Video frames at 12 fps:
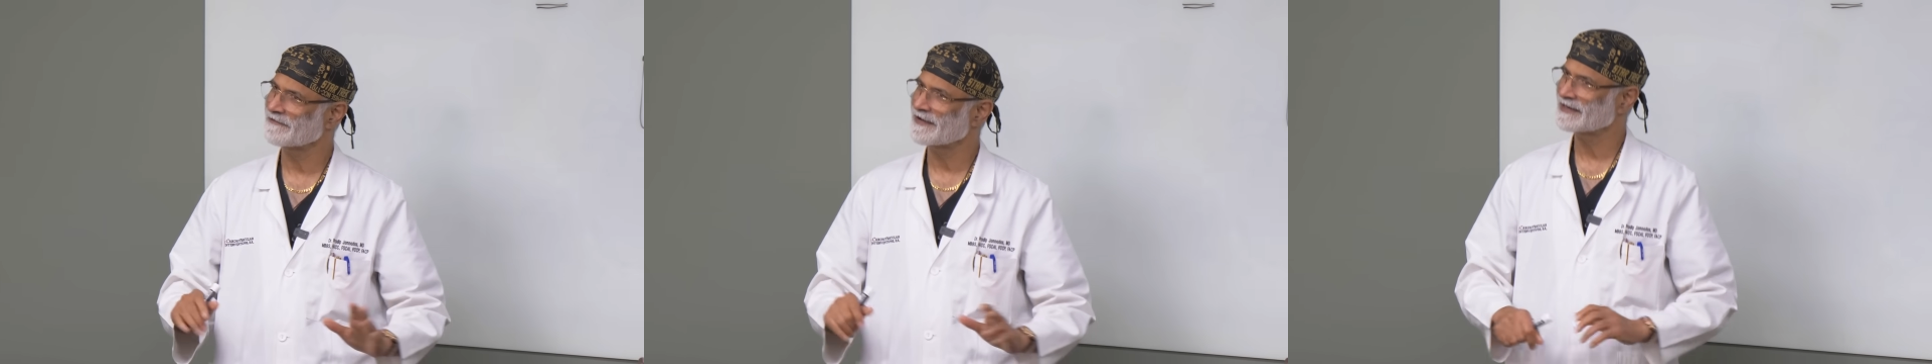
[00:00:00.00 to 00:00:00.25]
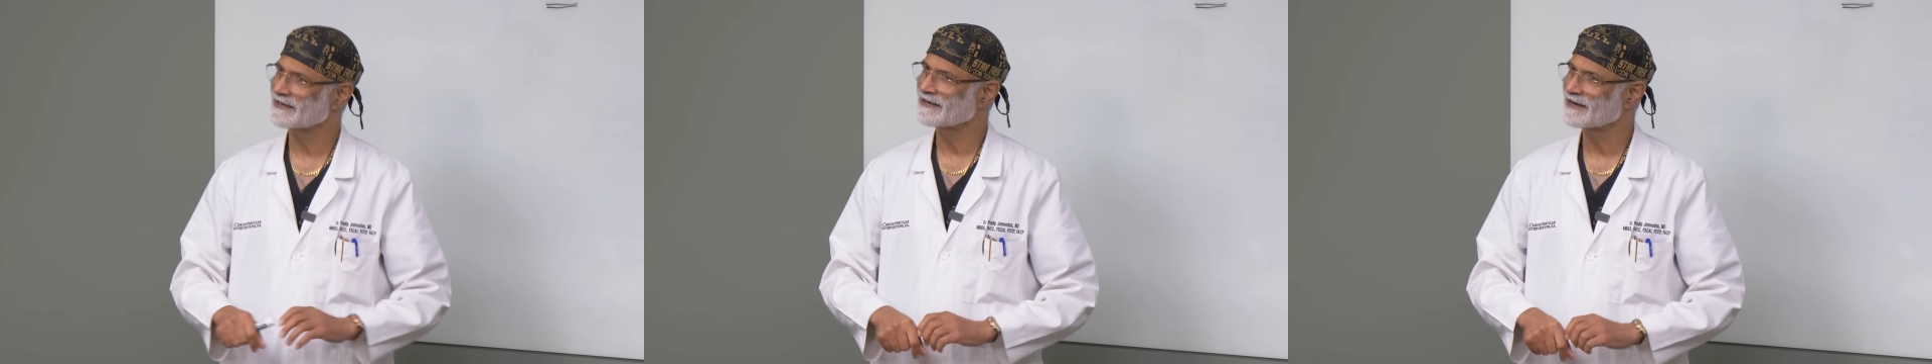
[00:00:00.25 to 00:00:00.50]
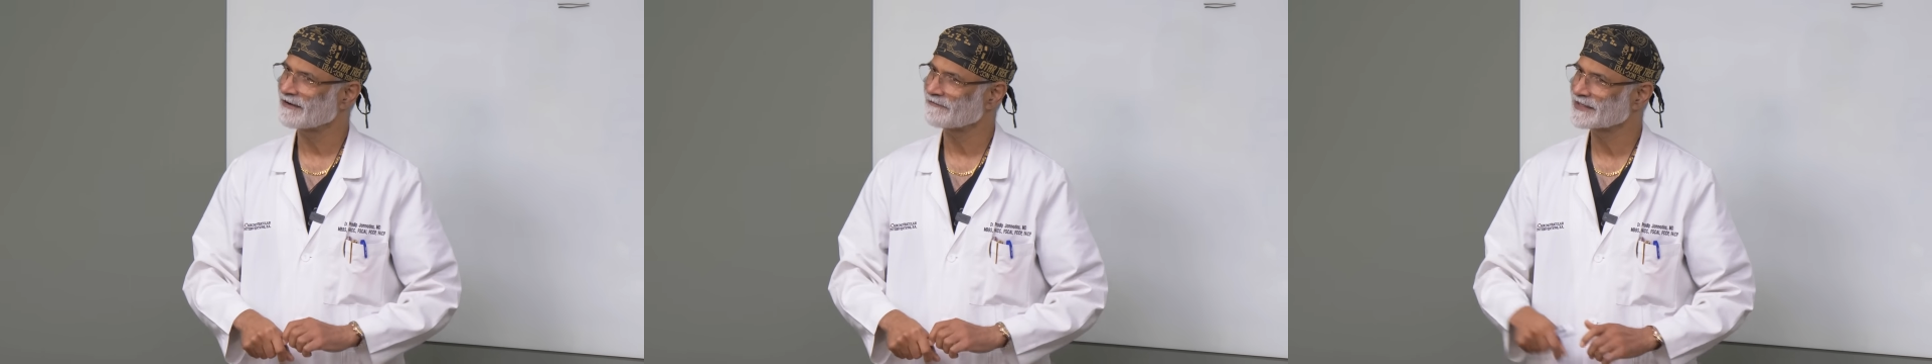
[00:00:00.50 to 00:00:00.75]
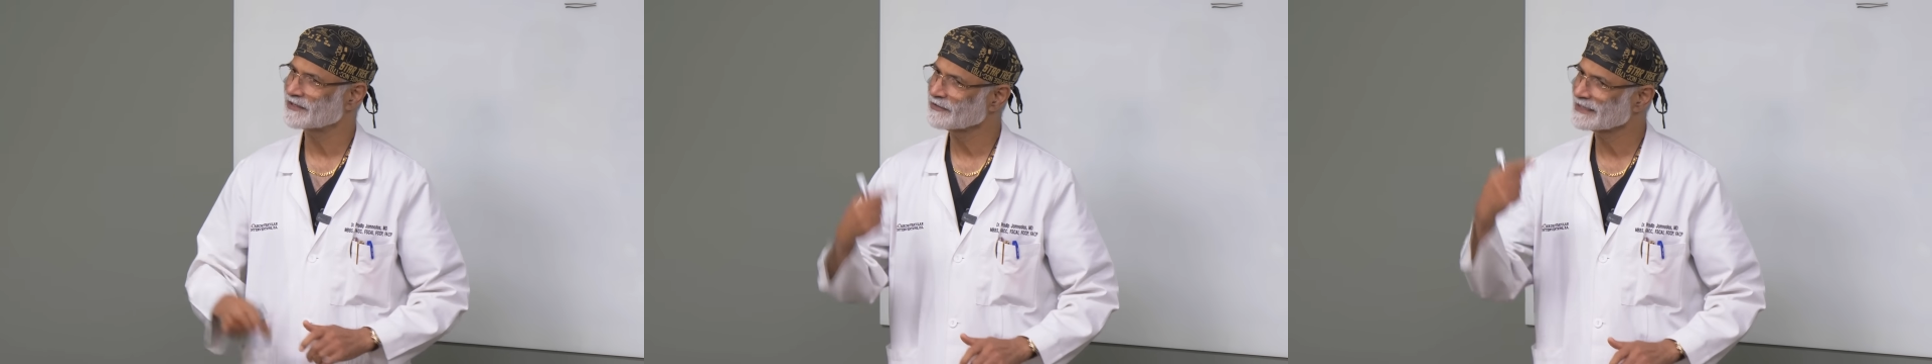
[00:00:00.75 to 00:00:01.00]
I've had
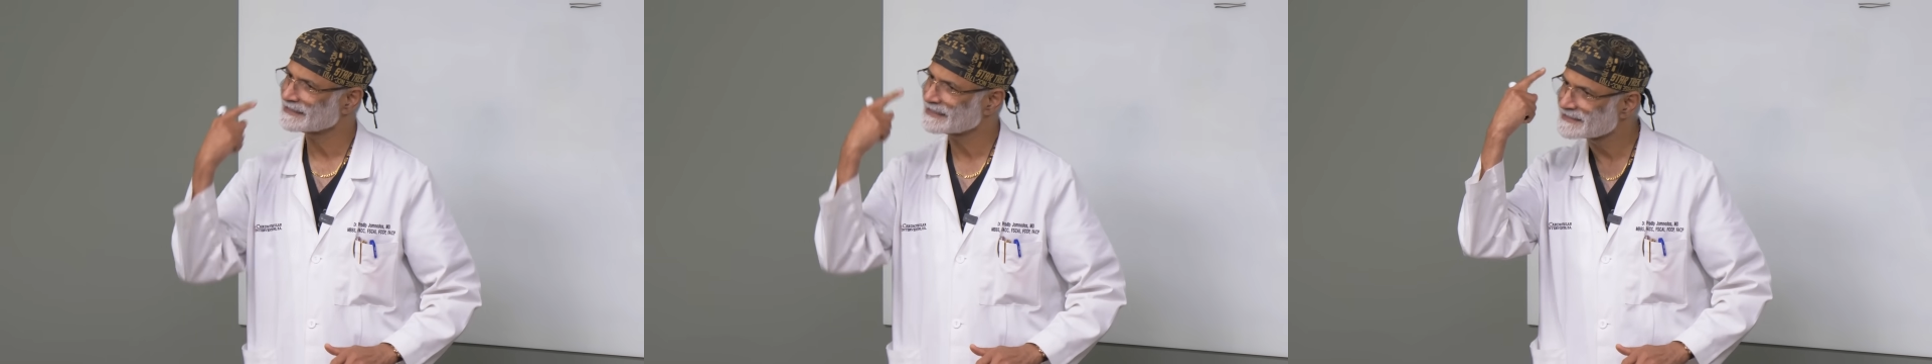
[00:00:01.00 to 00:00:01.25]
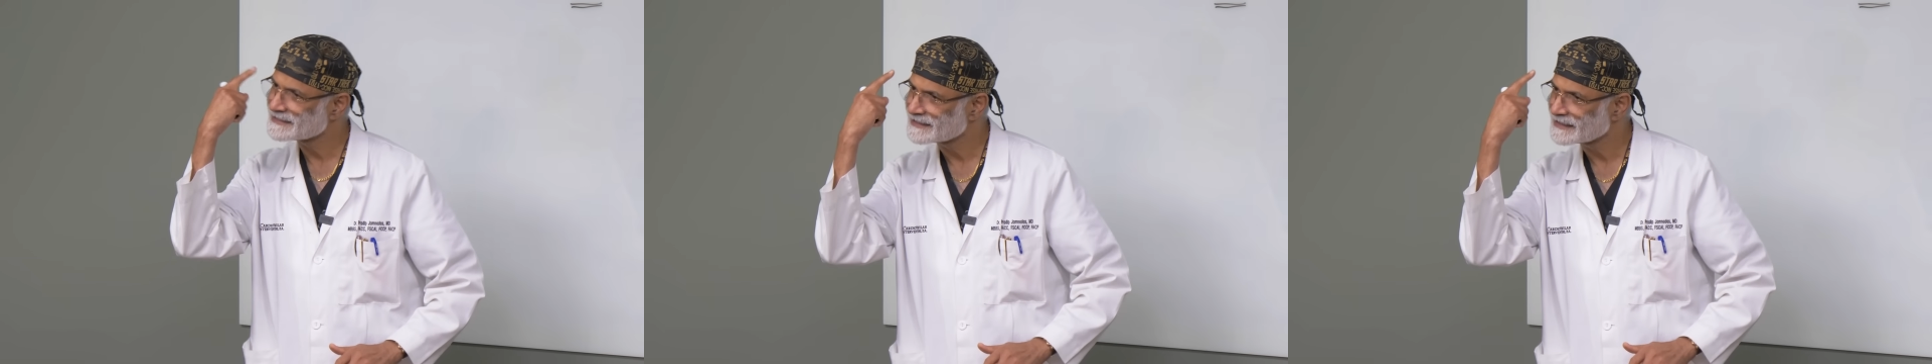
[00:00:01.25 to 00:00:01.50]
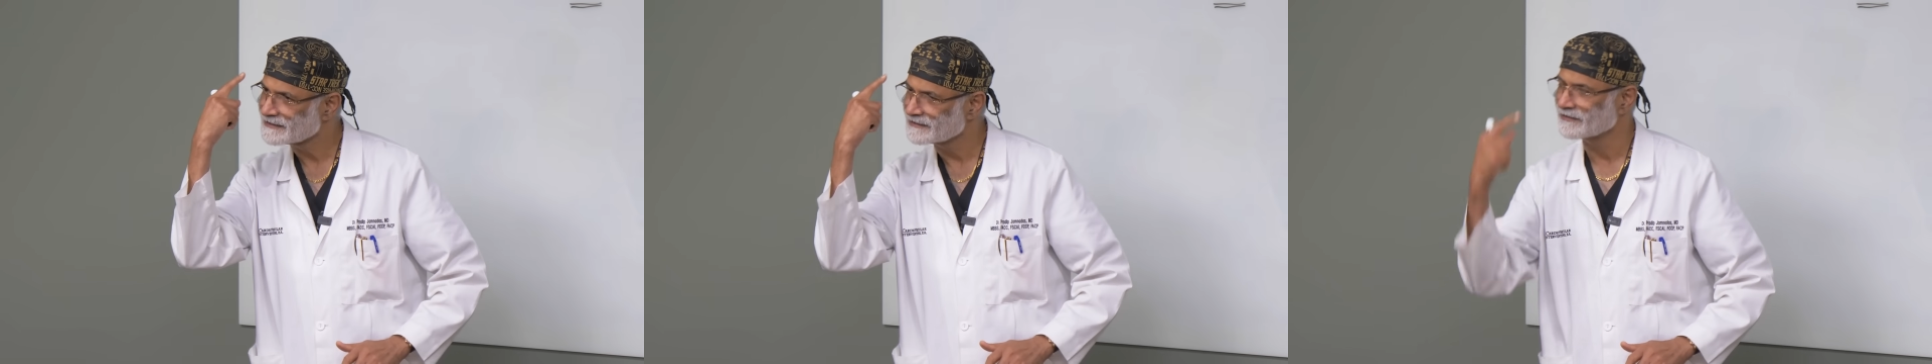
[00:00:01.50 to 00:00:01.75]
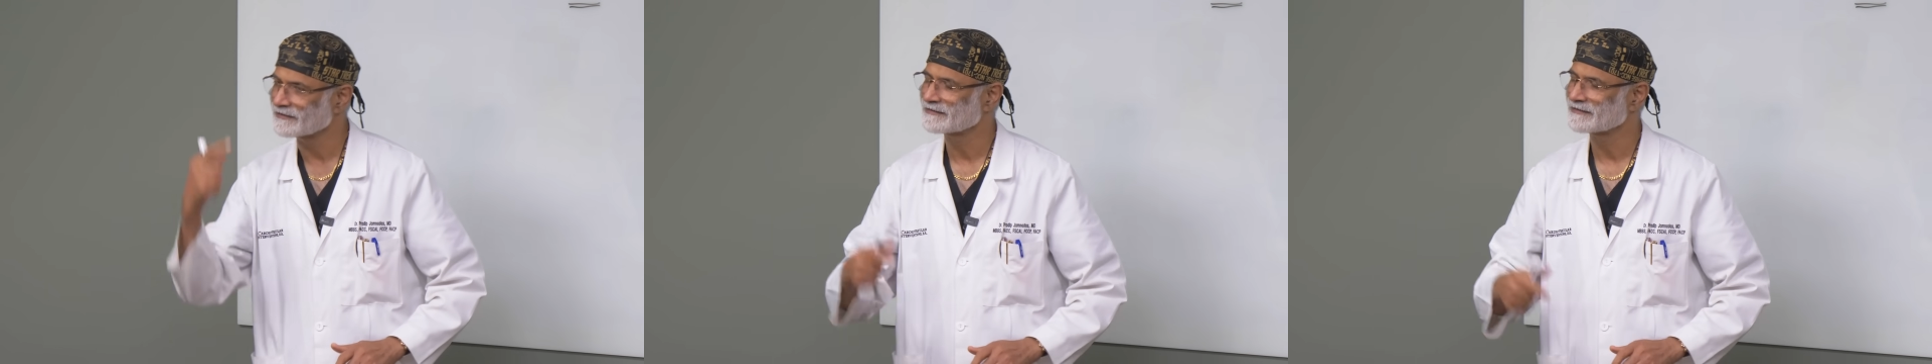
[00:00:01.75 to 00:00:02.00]
enough. They don't get that
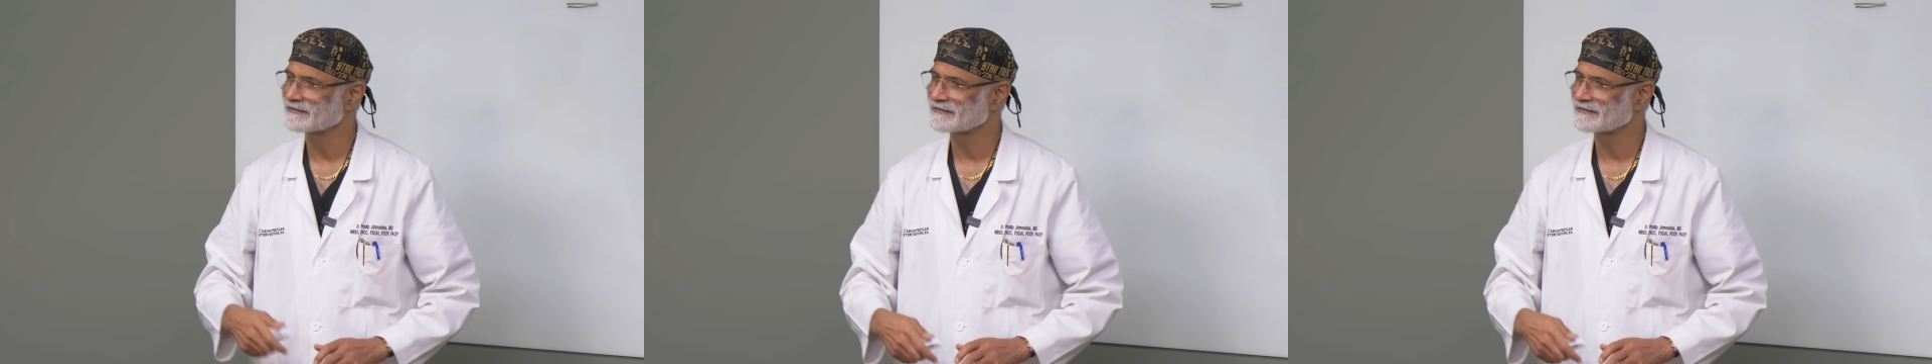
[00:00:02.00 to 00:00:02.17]
signal.